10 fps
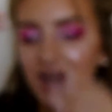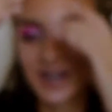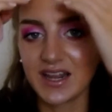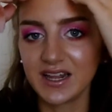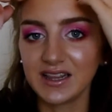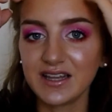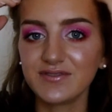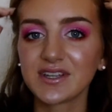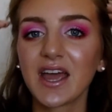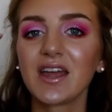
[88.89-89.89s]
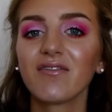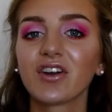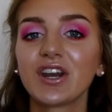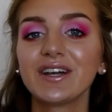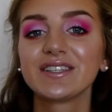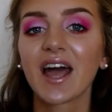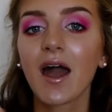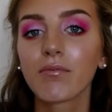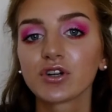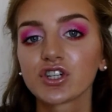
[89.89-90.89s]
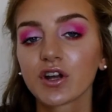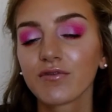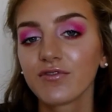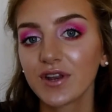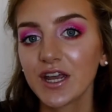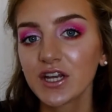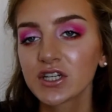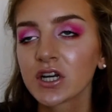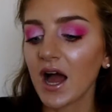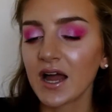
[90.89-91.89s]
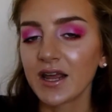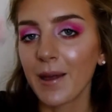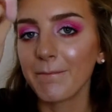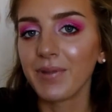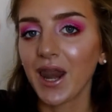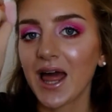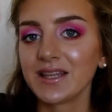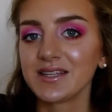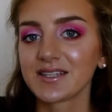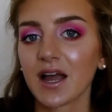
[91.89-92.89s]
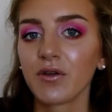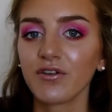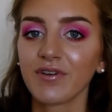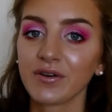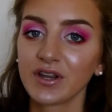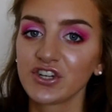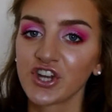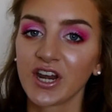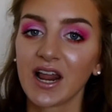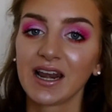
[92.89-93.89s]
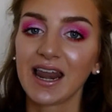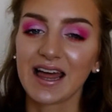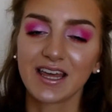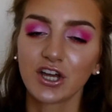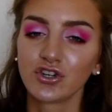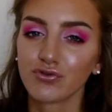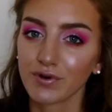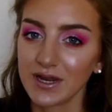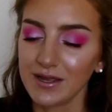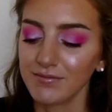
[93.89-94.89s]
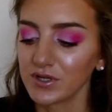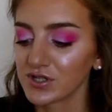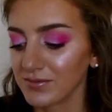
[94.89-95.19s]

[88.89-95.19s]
and it leaves a very nice airbrushed finish and it blends out your foundation like a dream.